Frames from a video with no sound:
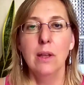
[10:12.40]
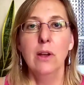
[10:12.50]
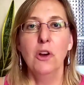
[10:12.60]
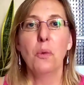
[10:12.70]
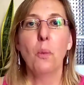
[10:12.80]

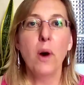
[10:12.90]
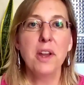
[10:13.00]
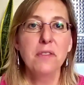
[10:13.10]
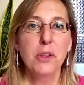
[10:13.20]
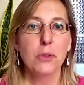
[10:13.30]
One of
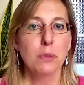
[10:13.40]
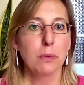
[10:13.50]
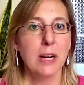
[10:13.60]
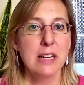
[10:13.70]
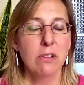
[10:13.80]
those
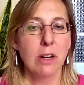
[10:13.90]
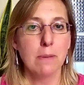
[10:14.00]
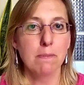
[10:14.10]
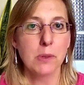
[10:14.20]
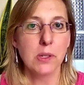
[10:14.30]

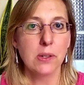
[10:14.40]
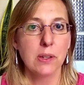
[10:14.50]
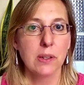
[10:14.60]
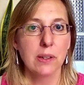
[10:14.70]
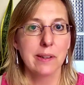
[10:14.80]
breadcrumbs
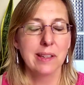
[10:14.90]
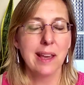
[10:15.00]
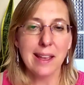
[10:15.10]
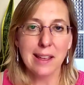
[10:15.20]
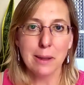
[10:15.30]

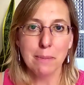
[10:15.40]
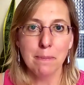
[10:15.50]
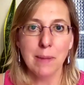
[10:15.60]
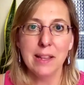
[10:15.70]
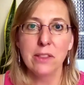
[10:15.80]
came
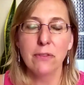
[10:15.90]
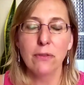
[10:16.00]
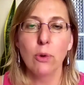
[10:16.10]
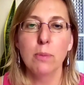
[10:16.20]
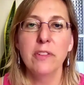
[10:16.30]
in the
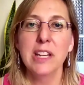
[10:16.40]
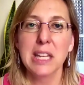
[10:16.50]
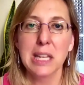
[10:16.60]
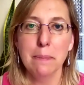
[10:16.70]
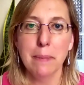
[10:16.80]
form of an
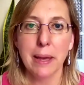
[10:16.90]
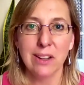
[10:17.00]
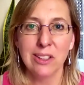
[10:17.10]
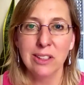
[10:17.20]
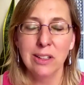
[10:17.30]

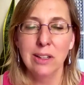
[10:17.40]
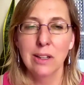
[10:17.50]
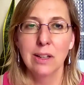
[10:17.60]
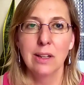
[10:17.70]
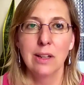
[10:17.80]
email
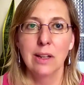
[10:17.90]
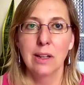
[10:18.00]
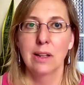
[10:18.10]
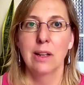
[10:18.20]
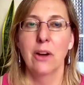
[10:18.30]

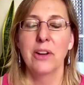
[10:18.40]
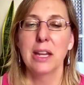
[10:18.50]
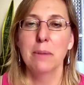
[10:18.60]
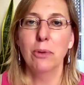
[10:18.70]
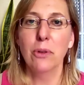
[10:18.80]
on
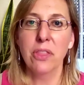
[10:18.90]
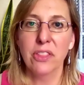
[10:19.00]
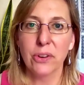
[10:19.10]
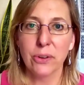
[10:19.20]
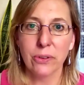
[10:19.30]
April
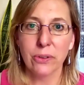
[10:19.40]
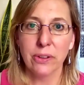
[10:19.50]
3rd.